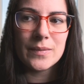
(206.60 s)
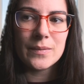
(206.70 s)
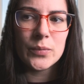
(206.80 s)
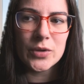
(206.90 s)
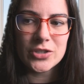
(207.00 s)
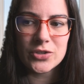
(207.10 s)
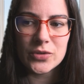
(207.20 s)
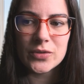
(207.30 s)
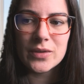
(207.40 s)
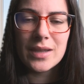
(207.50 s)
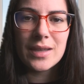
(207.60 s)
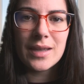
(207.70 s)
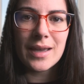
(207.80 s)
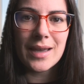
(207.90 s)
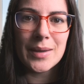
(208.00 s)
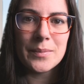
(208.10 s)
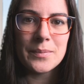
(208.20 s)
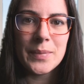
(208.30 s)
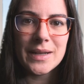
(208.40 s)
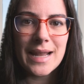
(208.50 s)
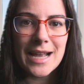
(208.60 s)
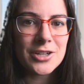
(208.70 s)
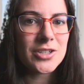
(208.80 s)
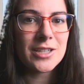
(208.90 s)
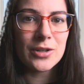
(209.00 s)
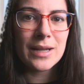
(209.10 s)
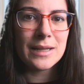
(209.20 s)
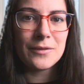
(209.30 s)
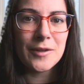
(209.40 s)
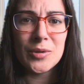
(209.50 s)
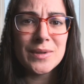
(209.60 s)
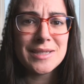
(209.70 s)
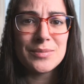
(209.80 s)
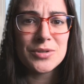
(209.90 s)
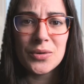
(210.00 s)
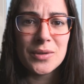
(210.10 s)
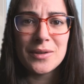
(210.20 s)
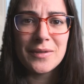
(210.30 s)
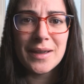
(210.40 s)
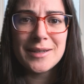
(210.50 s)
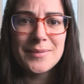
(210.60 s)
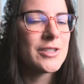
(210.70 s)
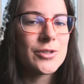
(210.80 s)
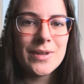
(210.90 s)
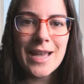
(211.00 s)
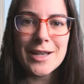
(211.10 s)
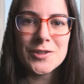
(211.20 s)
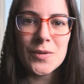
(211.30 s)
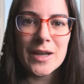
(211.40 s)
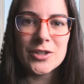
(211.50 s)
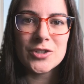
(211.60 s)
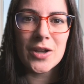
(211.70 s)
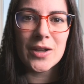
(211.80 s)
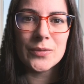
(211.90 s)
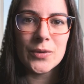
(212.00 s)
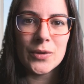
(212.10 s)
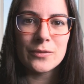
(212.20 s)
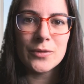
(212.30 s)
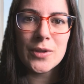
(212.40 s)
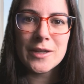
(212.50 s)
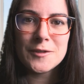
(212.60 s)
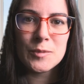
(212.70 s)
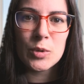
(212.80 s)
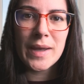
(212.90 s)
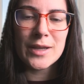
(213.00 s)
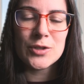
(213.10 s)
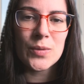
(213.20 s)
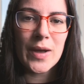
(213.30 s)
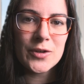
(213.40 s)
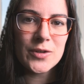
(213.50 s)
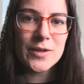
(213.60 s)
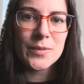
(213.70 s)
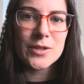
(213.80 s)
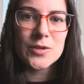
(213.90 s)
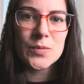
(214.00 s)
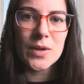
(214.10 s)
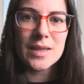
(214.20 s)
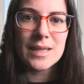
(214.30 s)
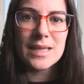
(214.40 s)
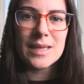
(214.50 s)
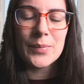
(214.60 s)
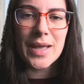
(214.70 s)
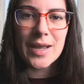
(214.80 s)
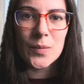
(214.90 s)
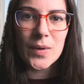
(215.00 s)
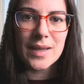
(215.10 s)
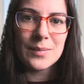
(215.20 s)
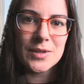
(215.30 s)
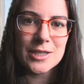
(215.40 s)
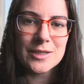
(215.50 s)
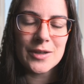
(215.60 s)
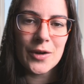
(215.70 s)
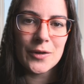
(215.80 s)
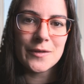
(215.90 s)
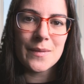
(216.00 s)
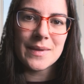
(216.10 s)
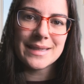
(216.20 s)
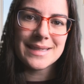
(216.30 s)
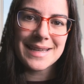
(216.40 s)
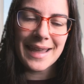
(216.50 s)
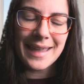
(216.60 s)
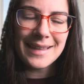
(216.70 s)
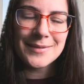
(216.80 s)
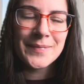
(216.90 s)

Bristol. But it actually, looking at the film, it seems totally fine. So yeah, so I shot a roll of Rollei Superpan 200, which is what the black and white images are from this day.